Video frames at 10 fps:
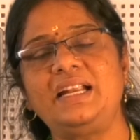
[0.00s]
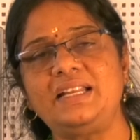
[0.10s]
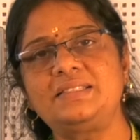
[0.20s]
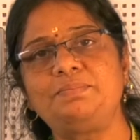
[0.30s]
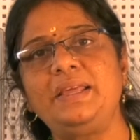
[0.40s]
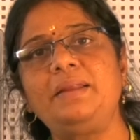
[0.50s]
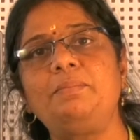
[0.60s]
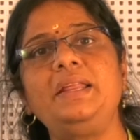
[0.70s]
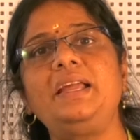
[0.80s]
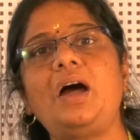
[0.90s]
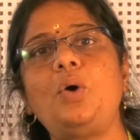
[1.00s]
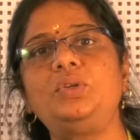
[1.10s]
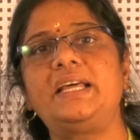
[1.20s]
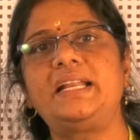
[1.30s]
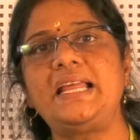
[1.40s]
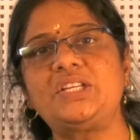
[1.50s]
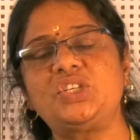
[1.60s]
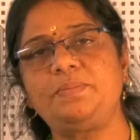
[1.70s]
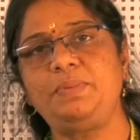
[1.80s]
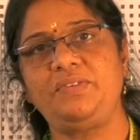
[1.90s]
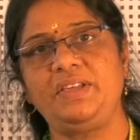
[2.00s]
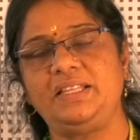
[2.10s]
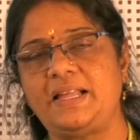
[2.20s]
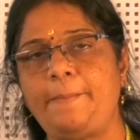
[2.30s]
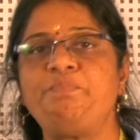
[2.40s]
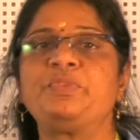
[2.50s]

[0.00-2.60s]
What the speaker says: that is bringing out the relationship between the